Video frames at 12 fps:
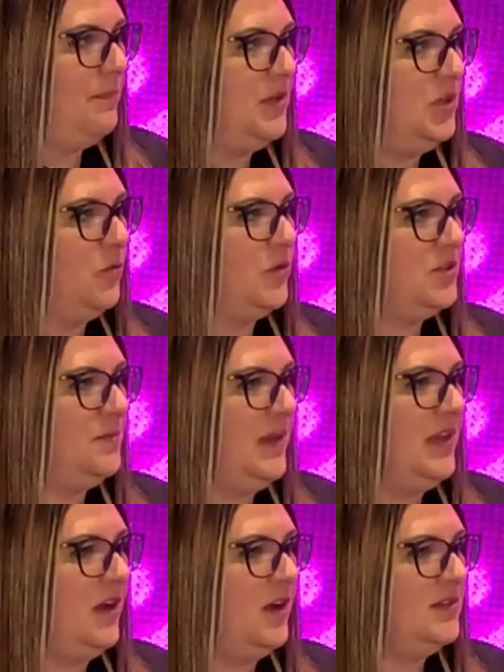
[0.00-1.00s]
You were
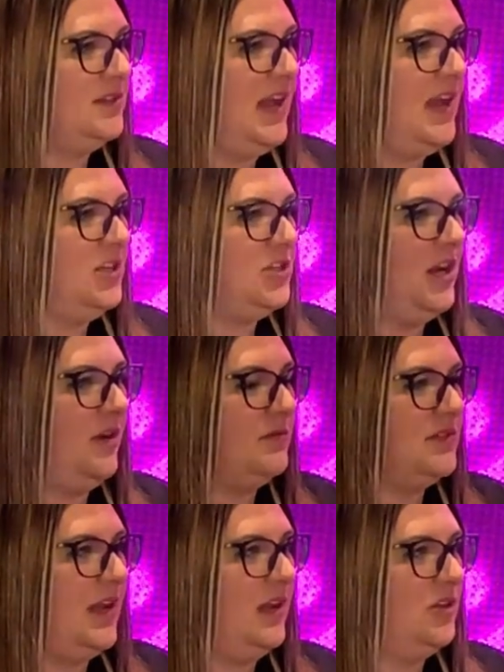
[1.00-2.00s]
speaking on stage, and I
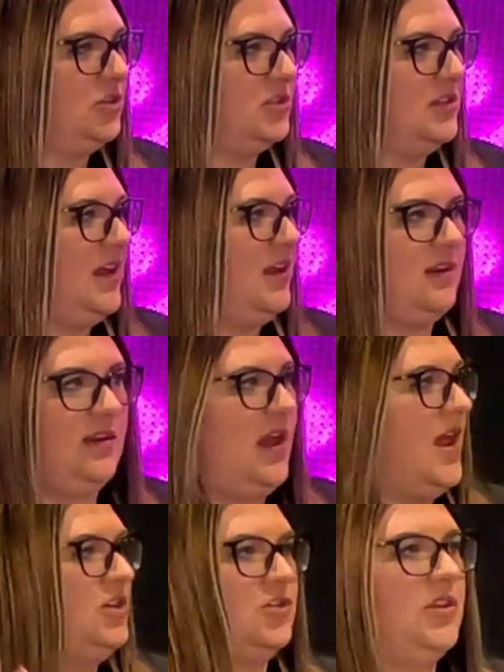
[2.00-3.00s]
was like, just
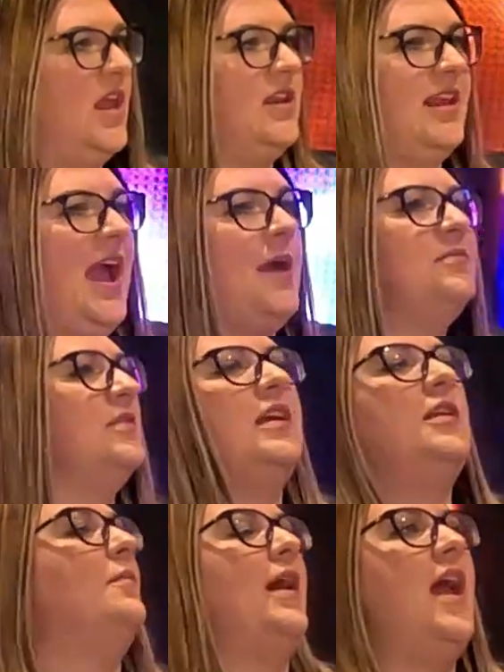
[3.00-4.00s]

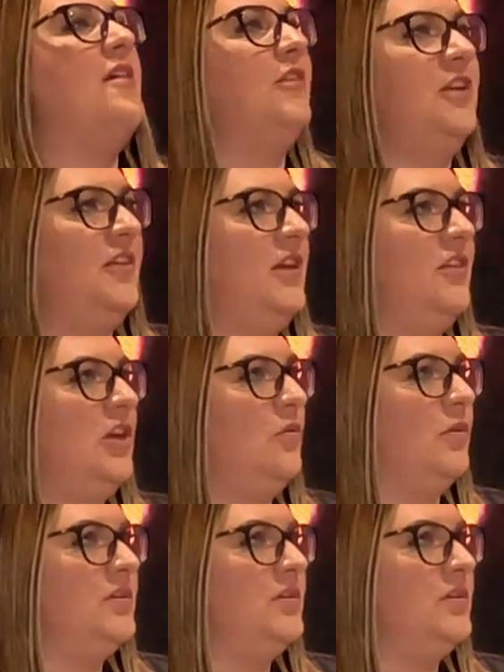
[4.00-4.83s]
encapsulated by everything that you were